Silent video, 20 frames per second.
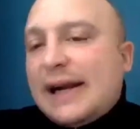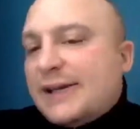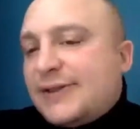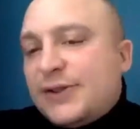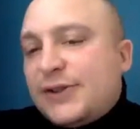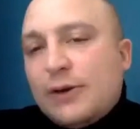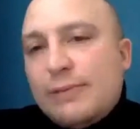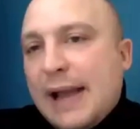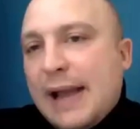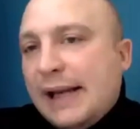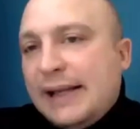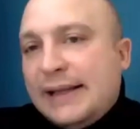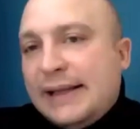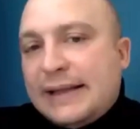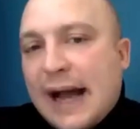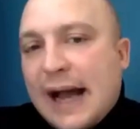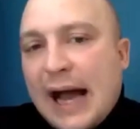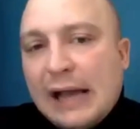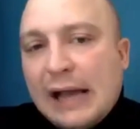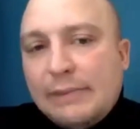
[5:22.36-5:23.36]
so many
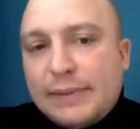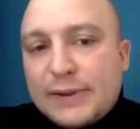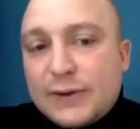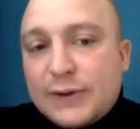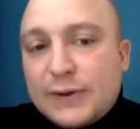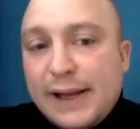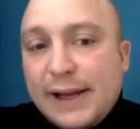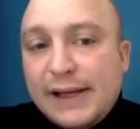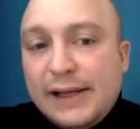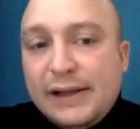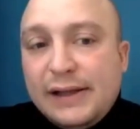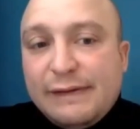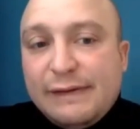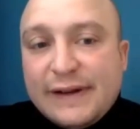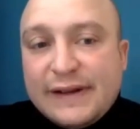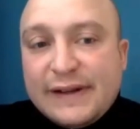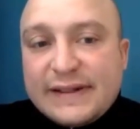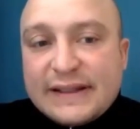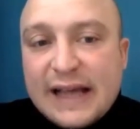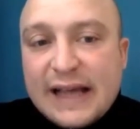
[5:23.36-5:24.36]
types, so many
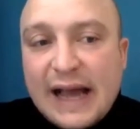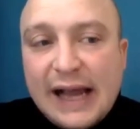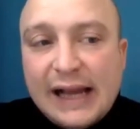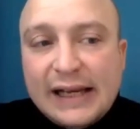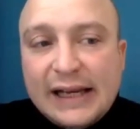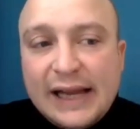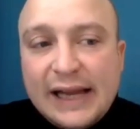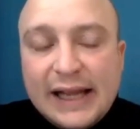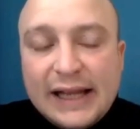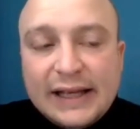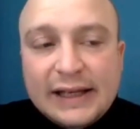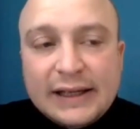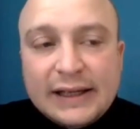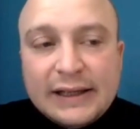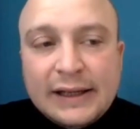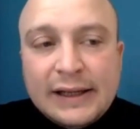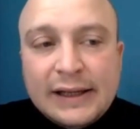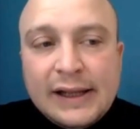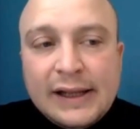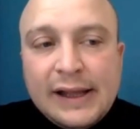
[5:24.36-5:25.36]
different styles,
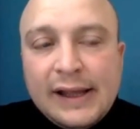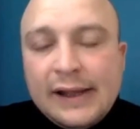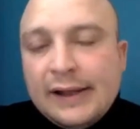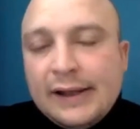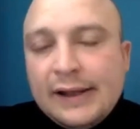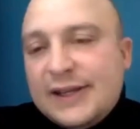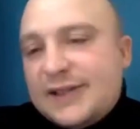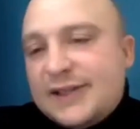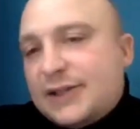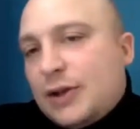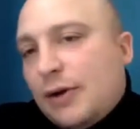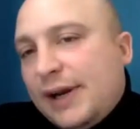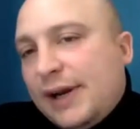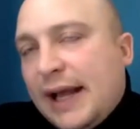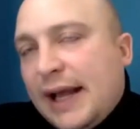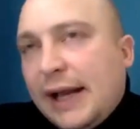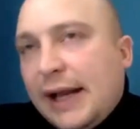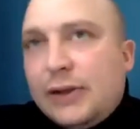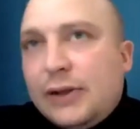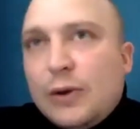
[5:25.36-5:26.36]
and
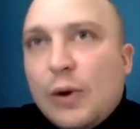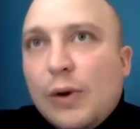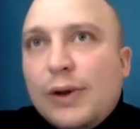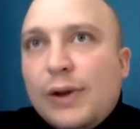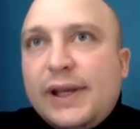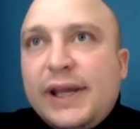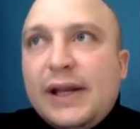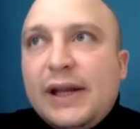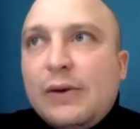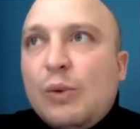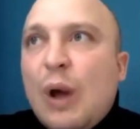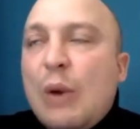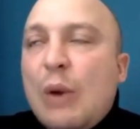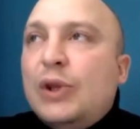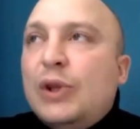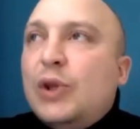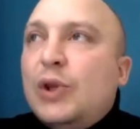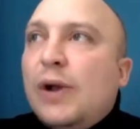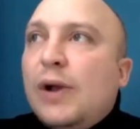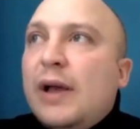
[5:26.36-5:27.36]
historically talking, when we
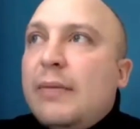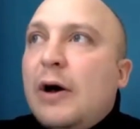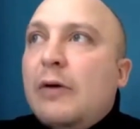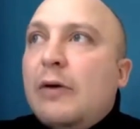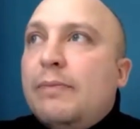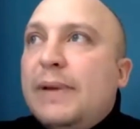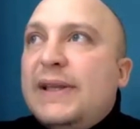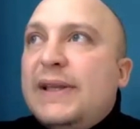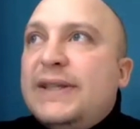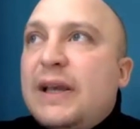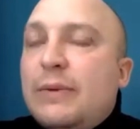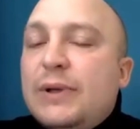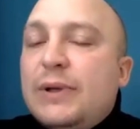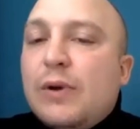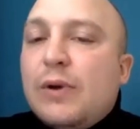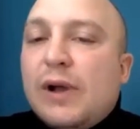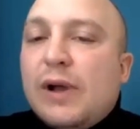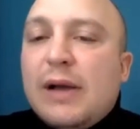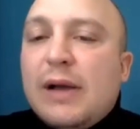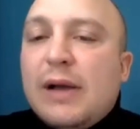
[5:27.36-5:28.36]
talk about pizza, we
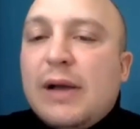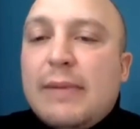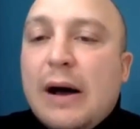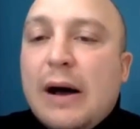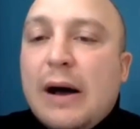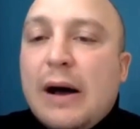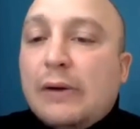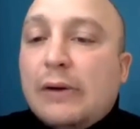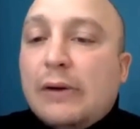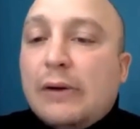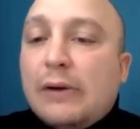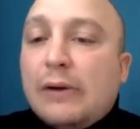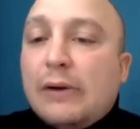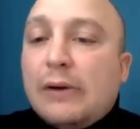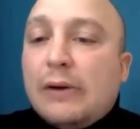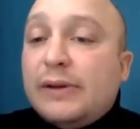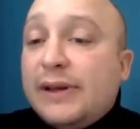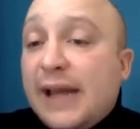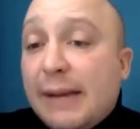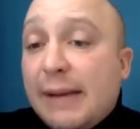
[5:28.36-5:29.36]
talk about
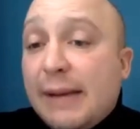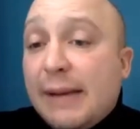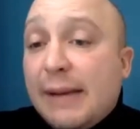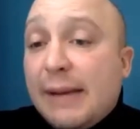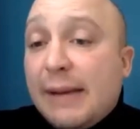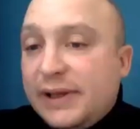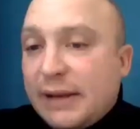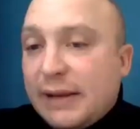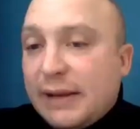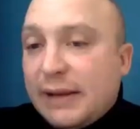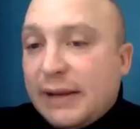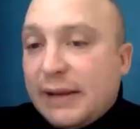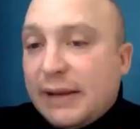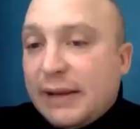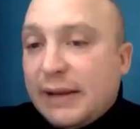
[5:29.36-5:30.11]
Neapolitan pizza.